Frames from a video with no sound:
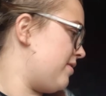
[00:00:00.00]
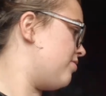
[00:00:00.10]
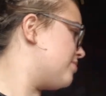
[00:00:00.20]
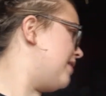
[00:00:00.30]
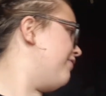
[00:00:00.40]

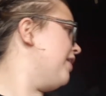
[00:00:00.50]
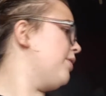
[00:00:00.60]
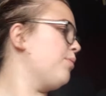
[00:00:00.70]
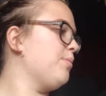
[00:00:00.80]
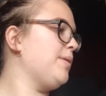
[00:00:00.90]
those definitely
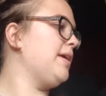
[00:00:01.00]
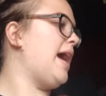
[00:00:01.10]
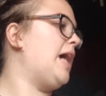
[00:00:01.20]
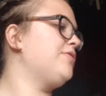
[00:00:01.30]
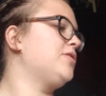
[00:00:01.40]
will be
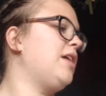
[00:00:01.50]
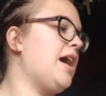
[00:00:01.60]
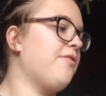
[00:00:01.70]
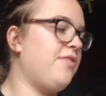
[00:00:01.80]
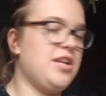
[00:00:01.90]
after
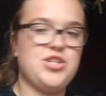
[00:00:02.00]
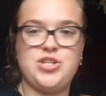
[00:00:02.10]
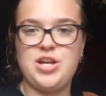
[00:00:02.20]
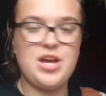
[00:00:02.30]
I finish